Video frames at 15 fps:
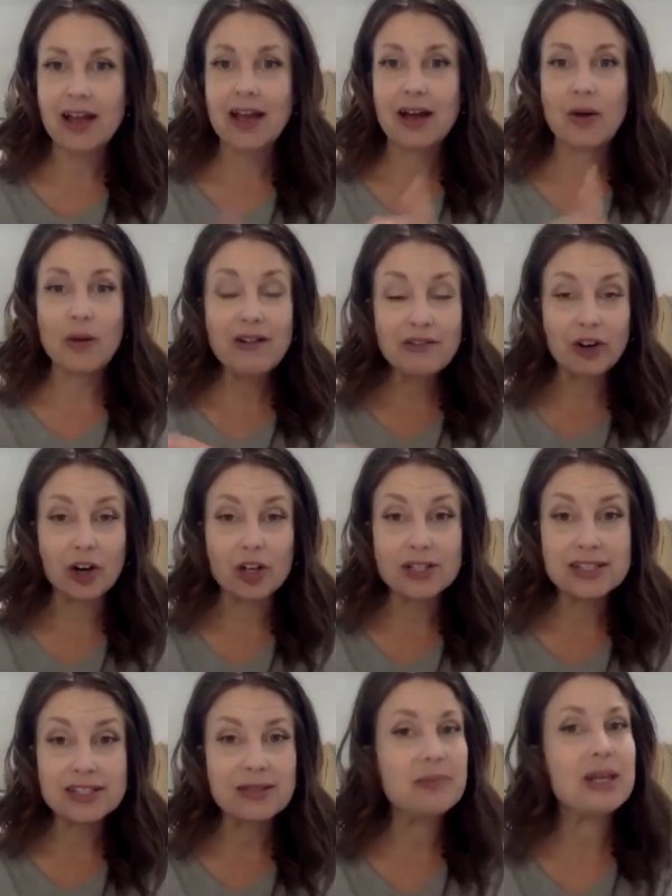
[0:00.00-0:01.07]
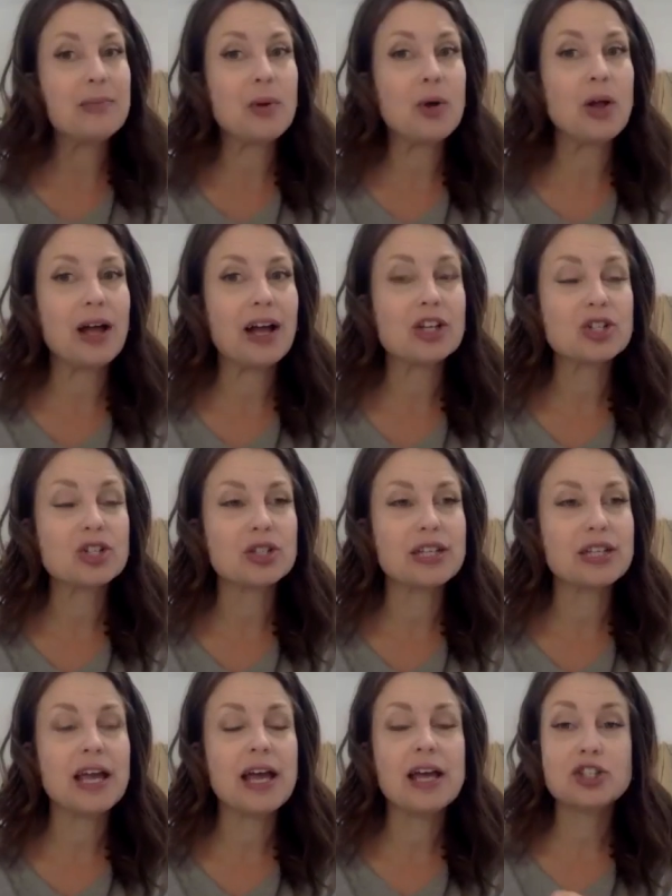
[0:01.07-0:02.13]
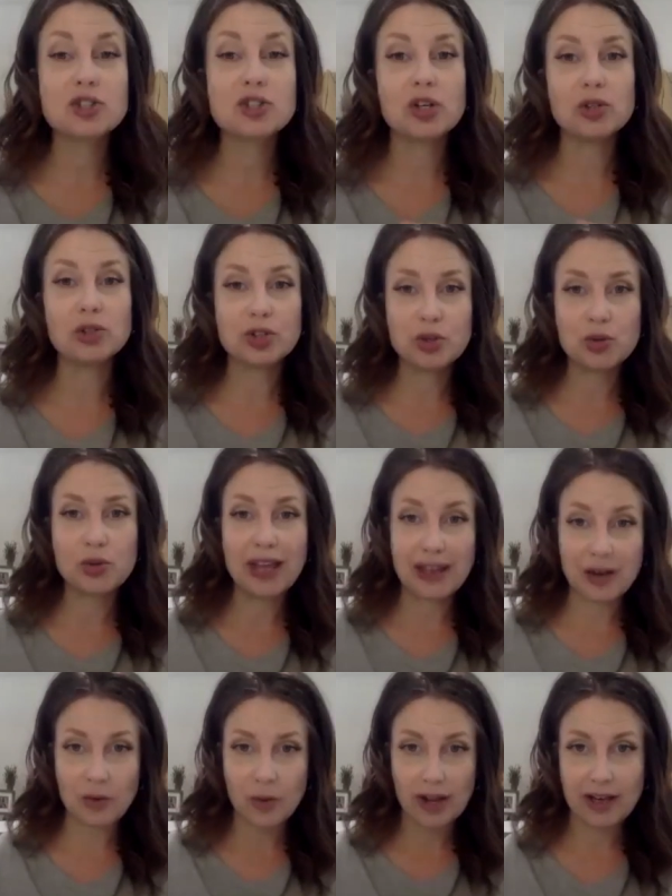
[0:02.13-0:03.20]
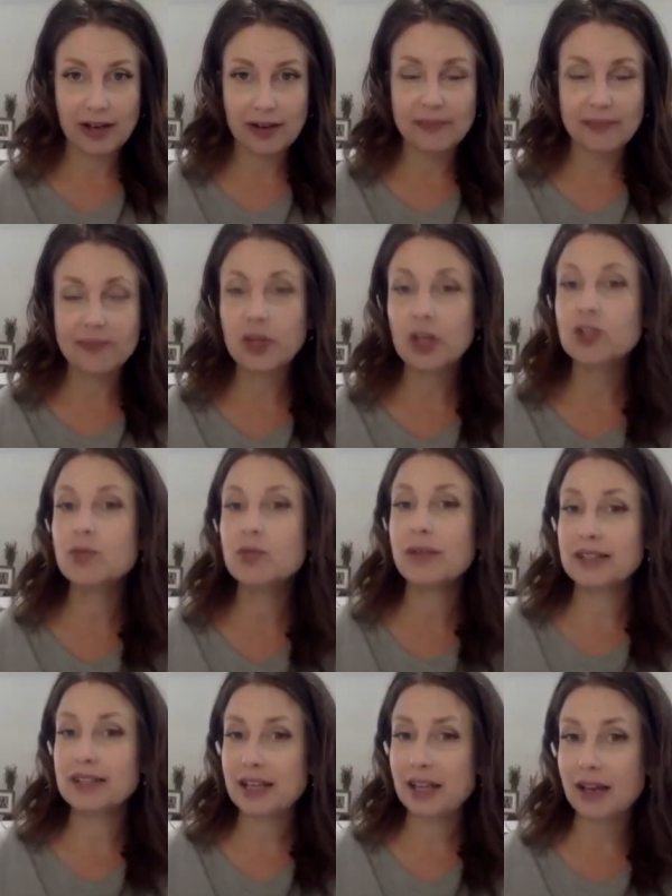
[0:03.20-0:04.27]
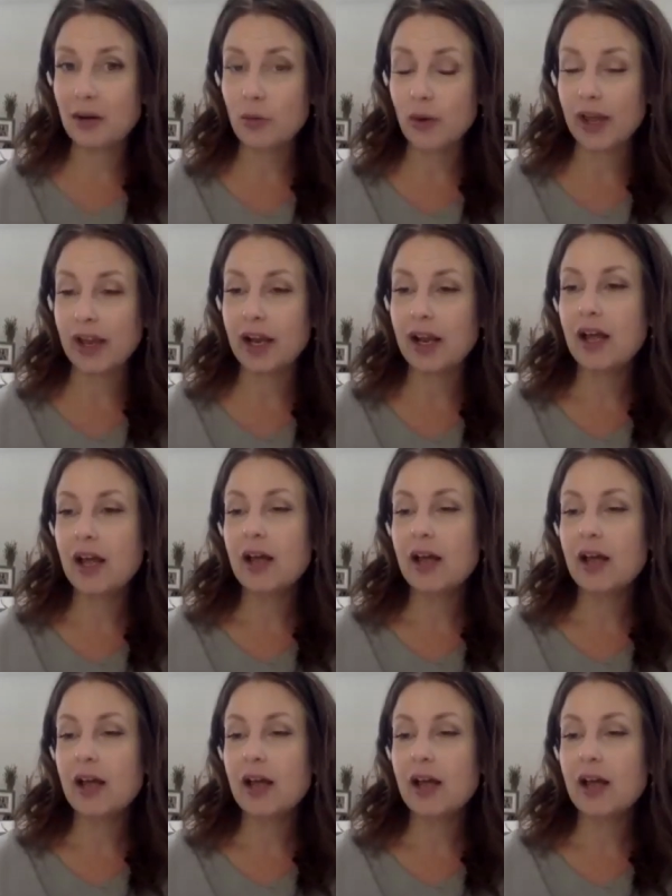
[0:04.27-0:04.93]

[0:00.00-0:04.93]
However, some people actually struggle to gain weight and to maintain weight,